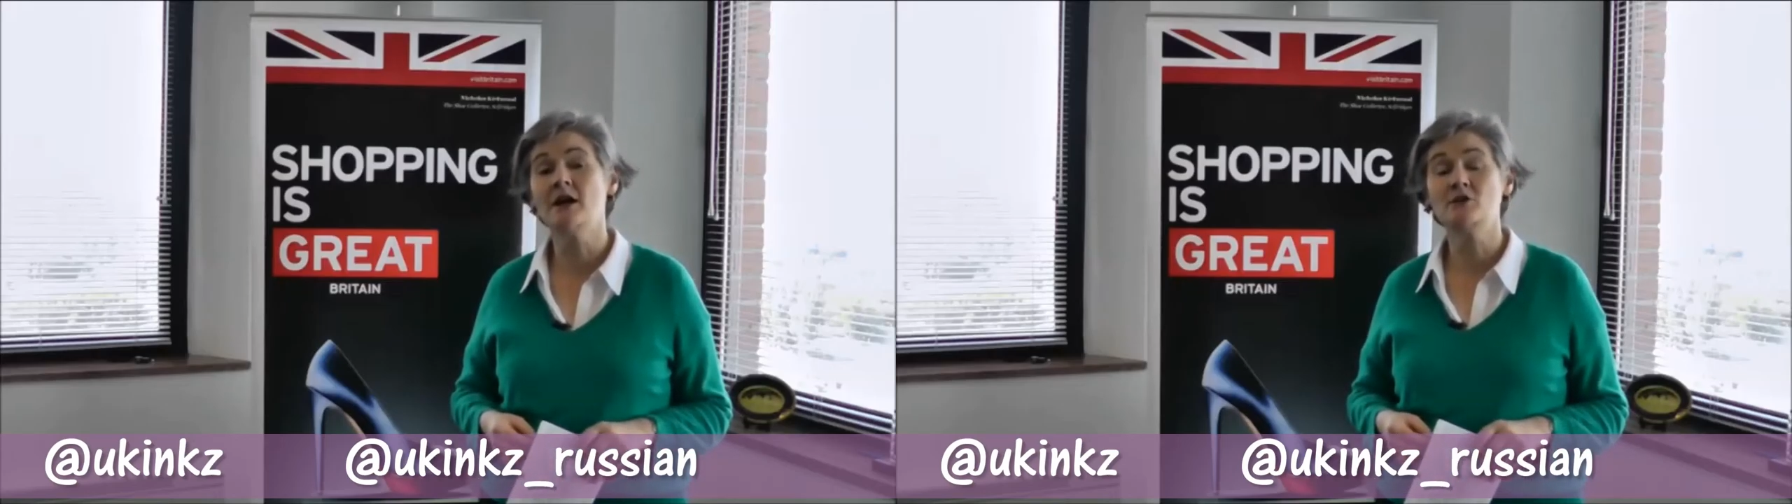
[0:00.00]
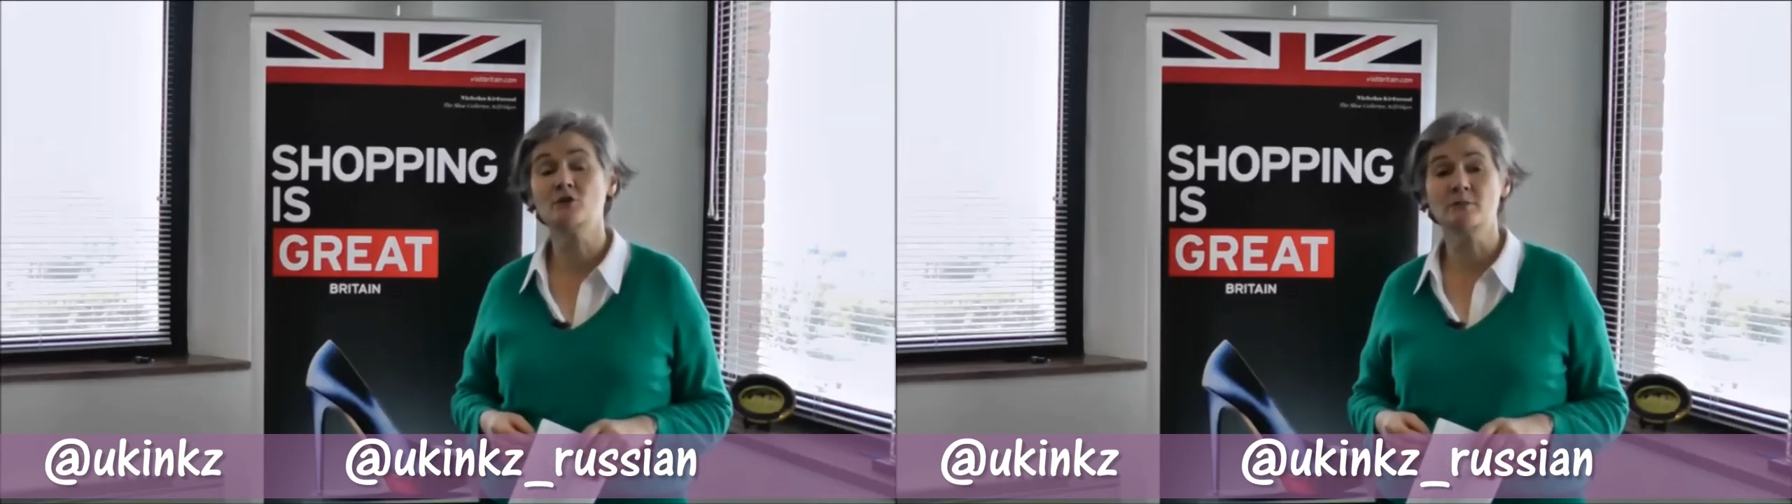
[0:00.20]

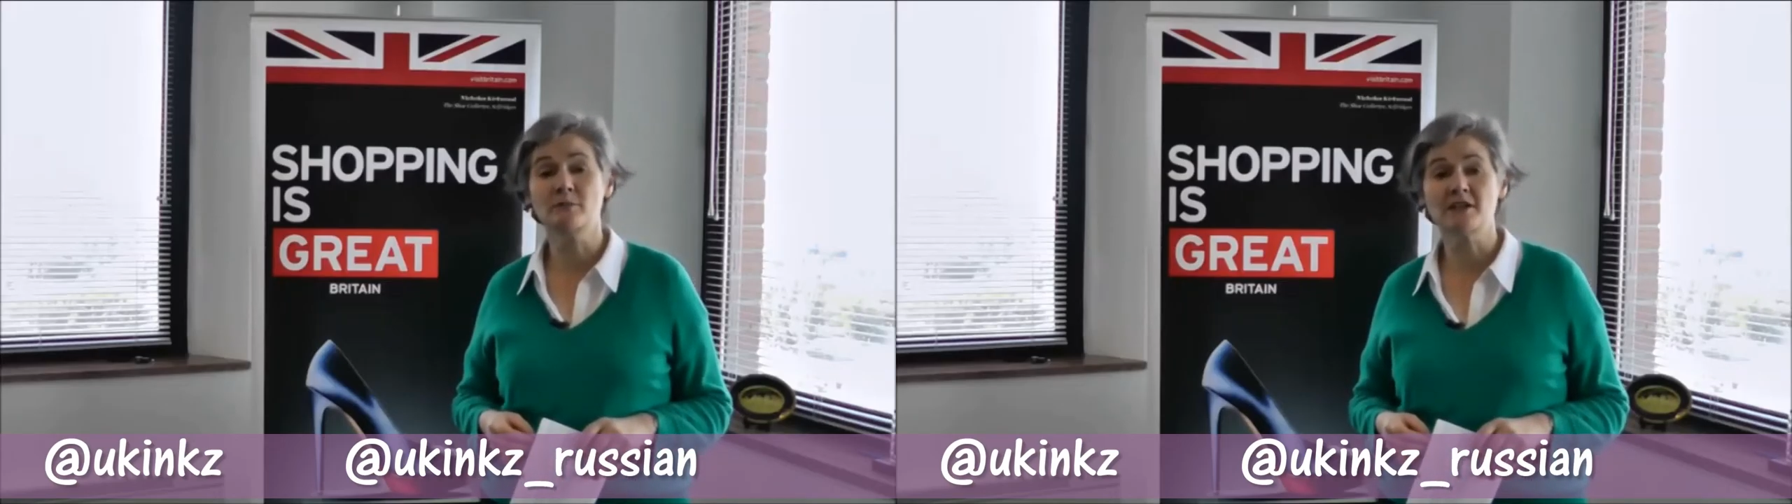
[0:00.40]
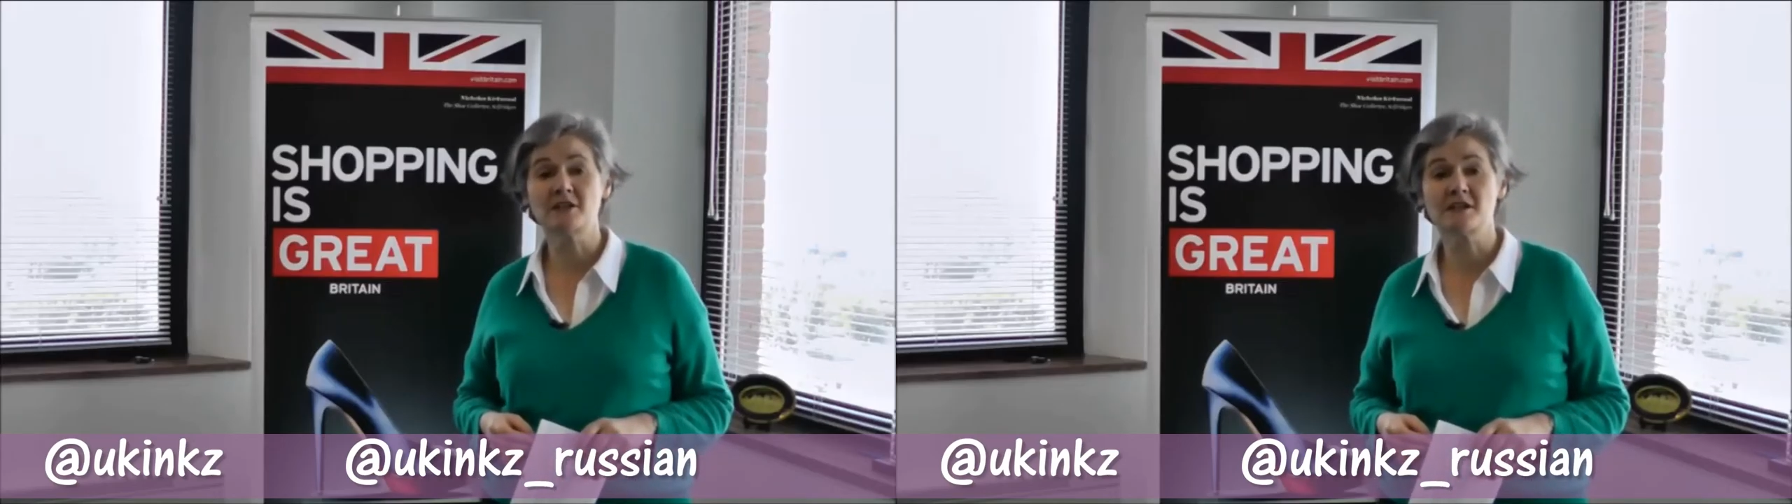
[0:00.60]
you can
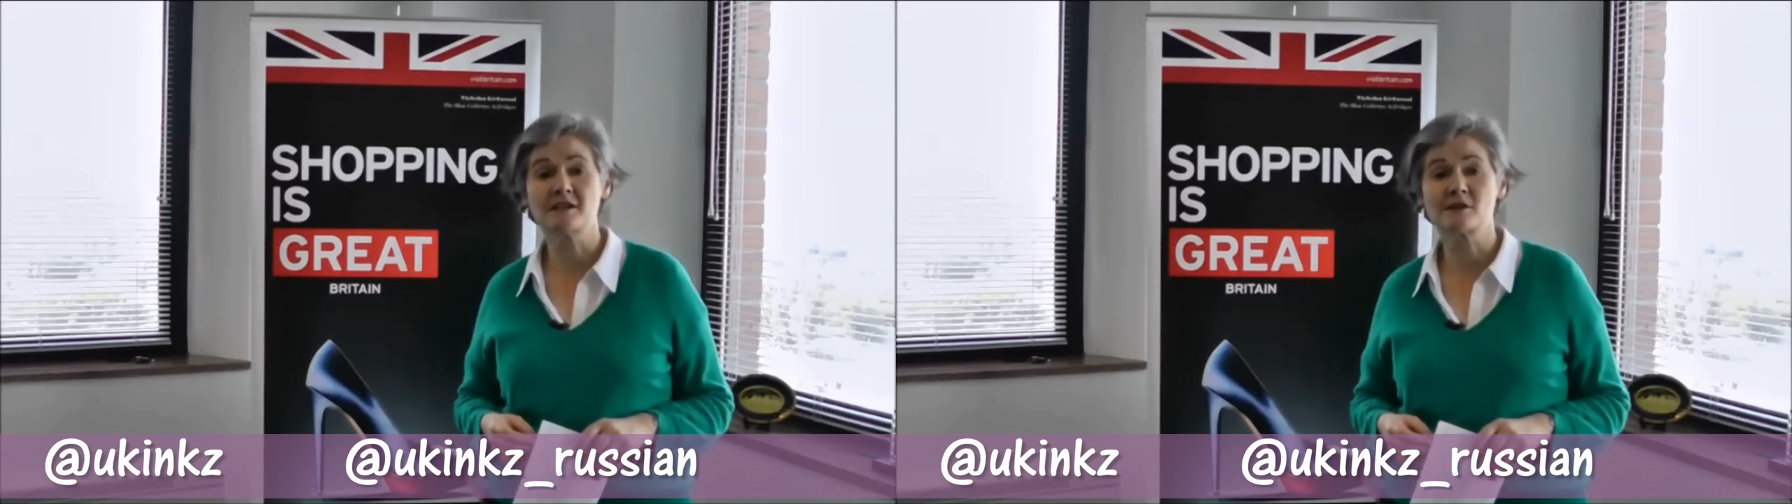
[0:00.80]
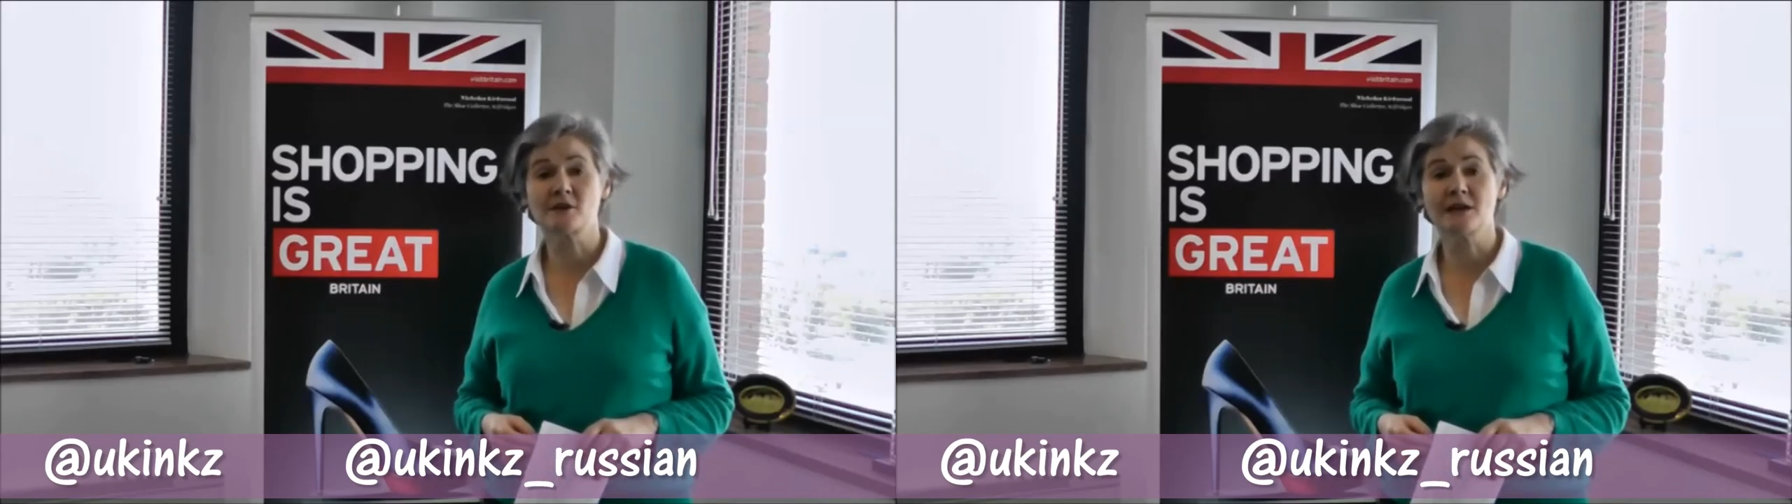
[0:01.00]
buy
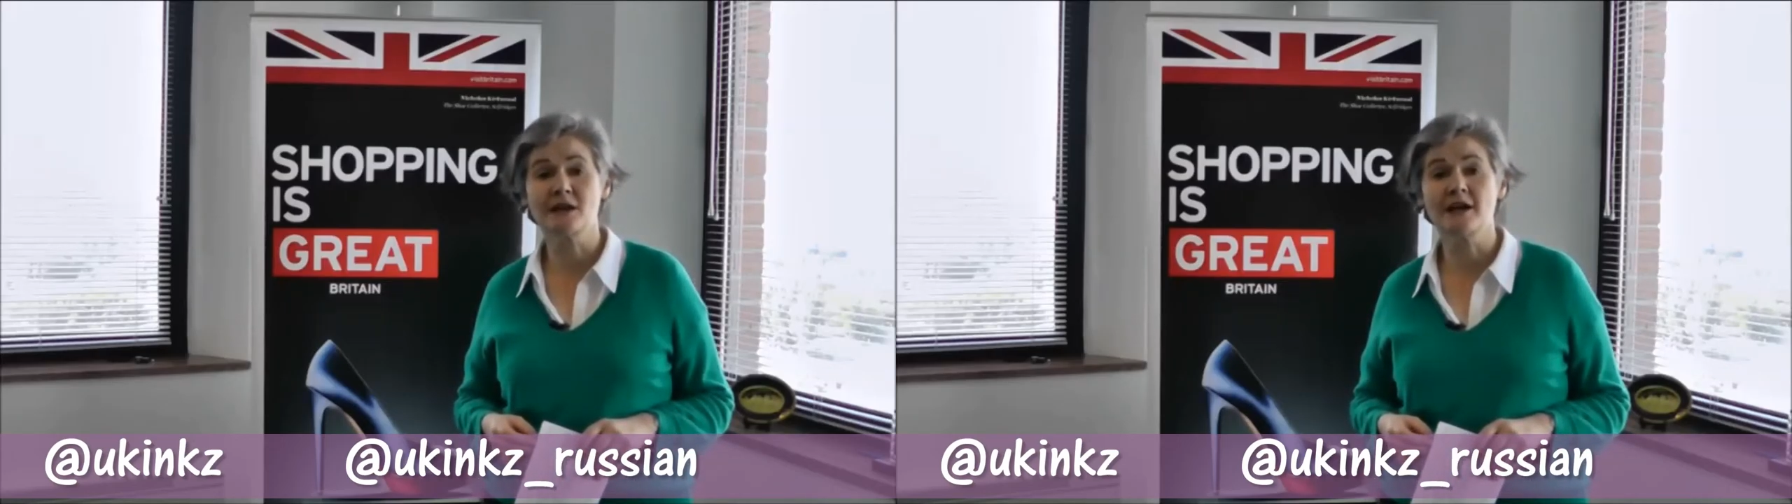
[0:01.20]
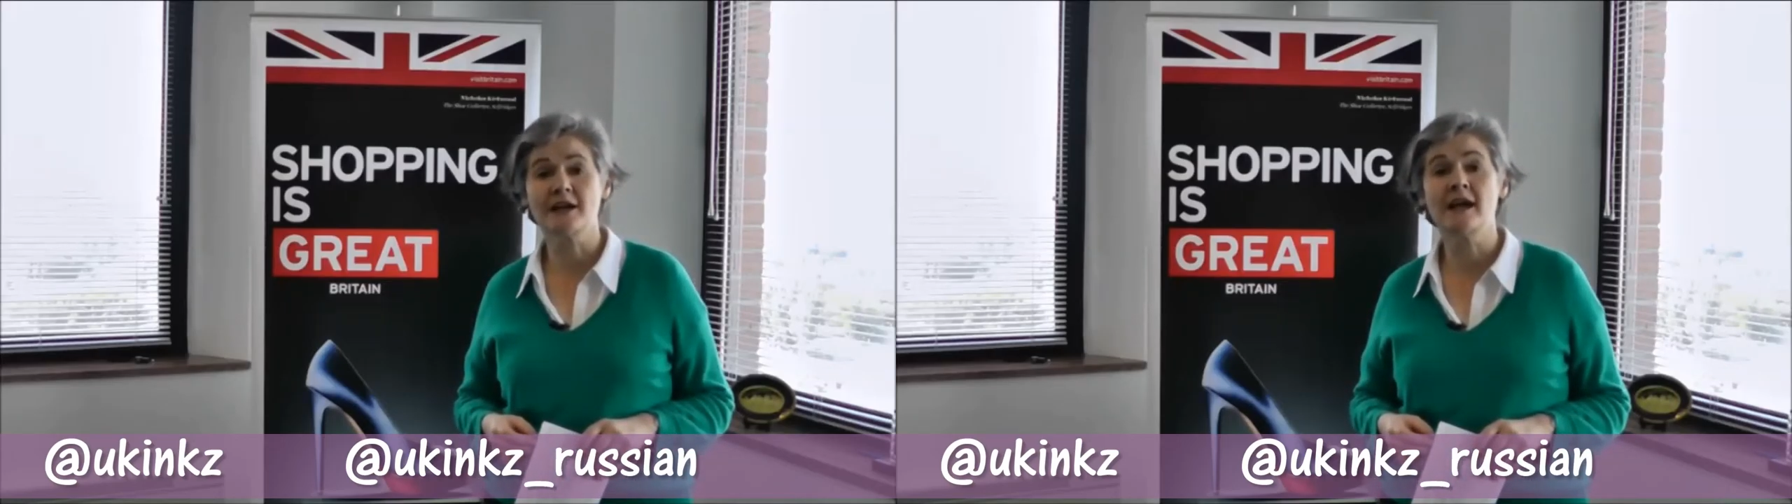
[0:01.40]
tickets
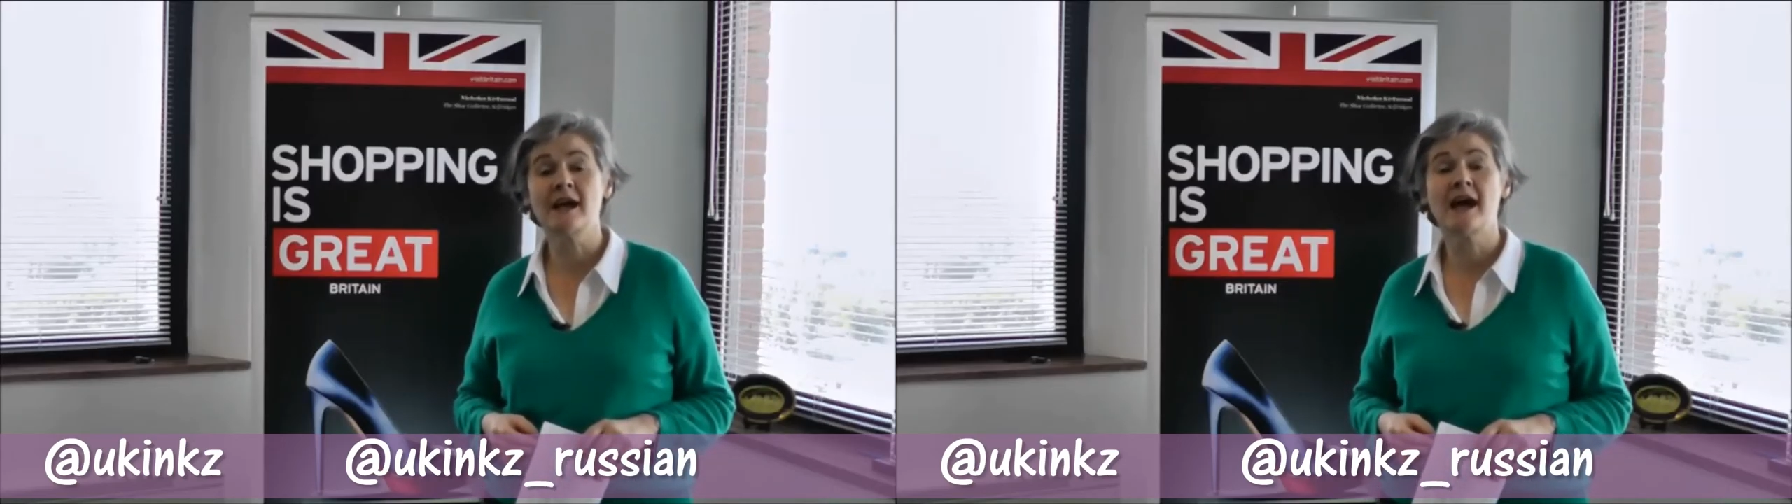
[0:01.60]
online